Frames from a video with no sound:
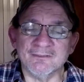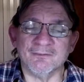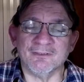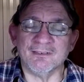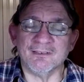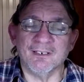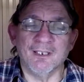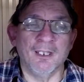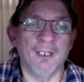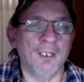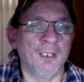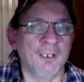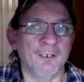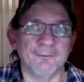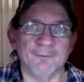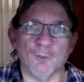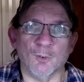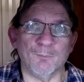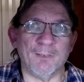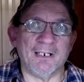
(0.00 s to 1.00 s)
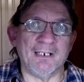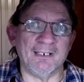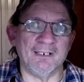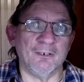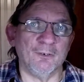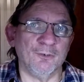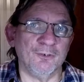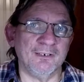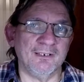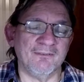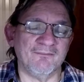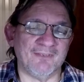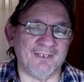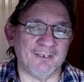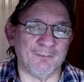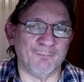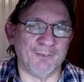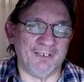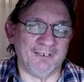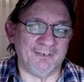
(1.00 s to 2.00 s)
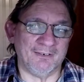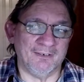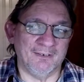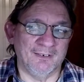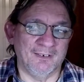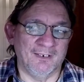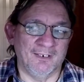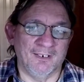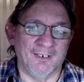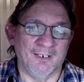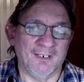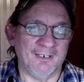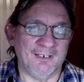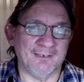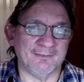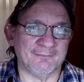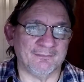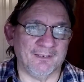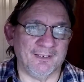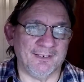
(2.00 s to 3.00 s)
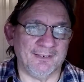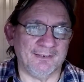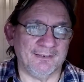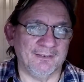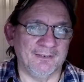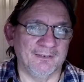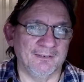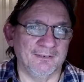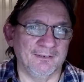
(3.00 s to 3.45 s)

I mean, nobody had heard anything about it. It's like